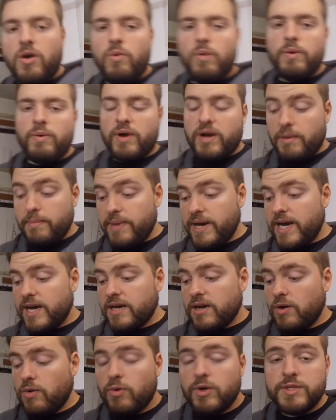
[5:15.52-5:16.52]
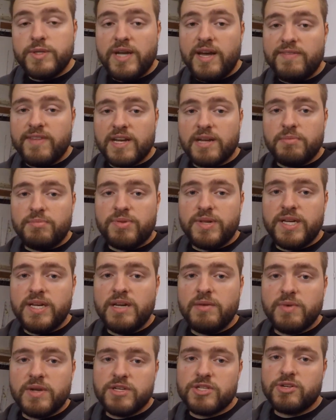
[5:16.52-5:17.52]
we will come back once we have that completed
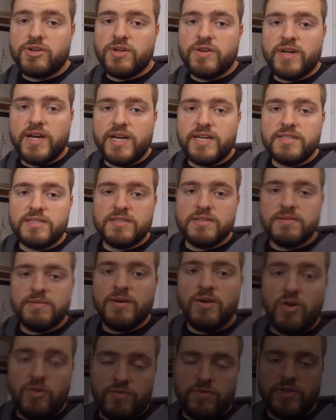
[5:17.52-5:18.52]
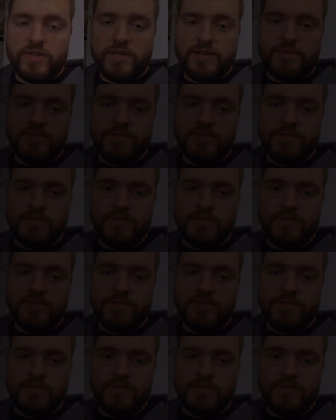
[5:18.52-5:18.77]
and we can show you guys hopefully